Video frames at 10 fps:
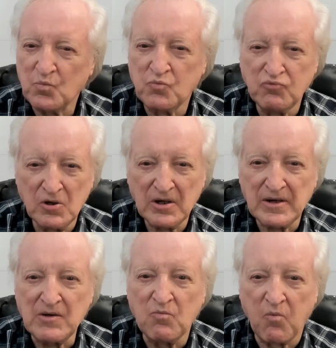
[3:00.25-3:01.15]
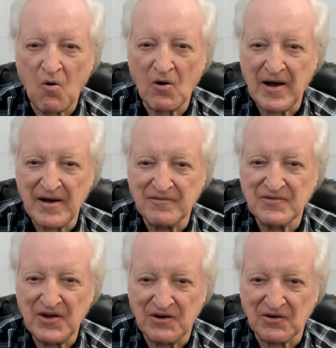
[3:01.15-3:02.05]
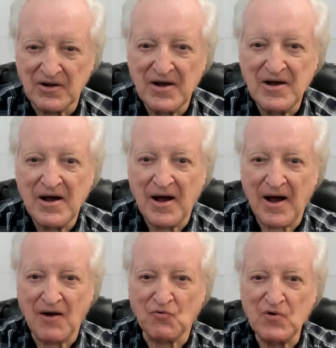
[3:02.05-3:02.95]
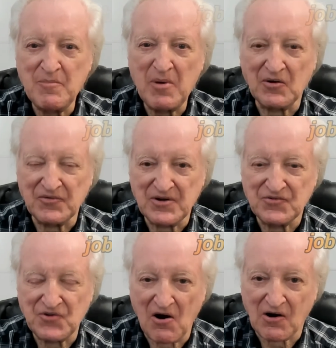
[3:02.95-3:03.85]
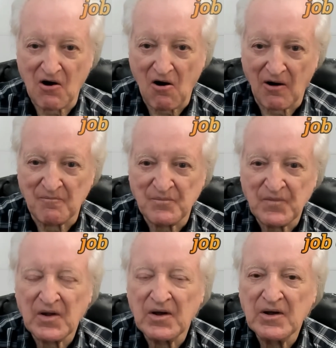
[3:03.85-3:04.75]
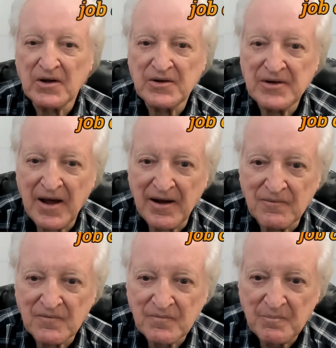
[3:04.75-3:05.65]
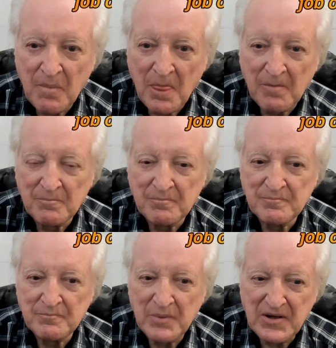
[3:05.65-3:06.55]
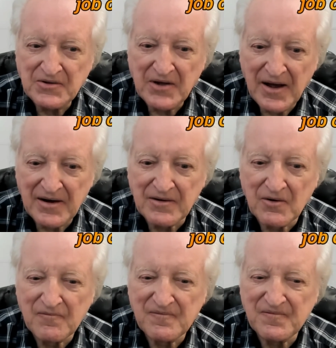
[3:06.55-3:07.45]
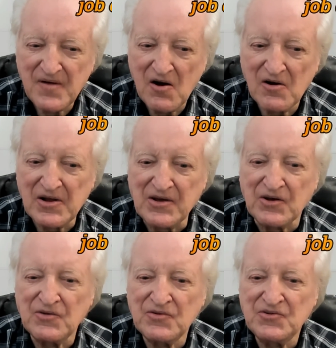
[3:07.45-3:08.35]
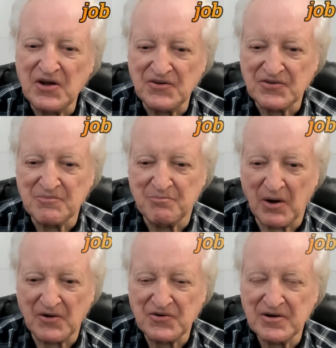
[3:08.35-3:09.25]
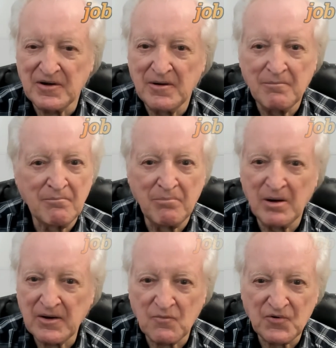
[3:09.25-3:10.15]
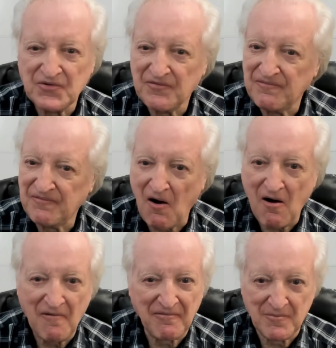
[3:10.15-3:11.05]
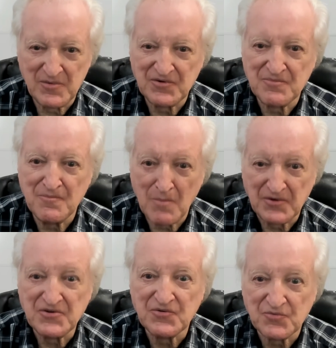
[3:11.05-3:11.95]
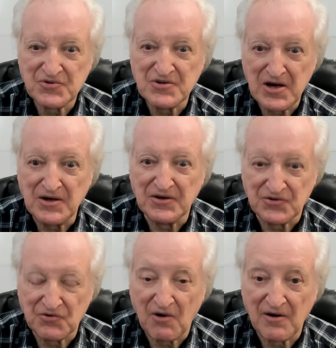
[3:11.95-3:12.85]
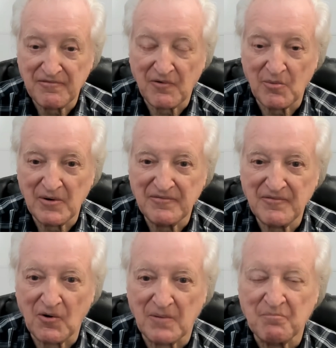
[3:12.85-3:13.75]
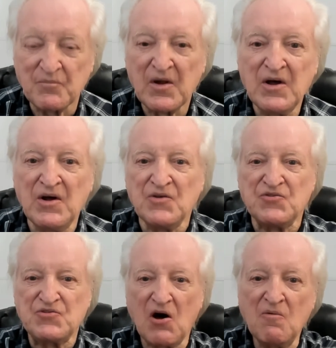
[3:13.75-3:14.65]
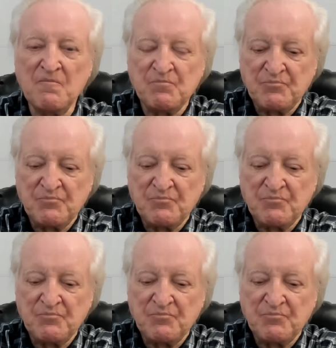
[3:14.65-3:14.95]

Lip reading: really worn out deal and rebuilt the entire car. Now, Pete had a fairly decent budget, but it was far from as much as was needed to run a Formula Ford. So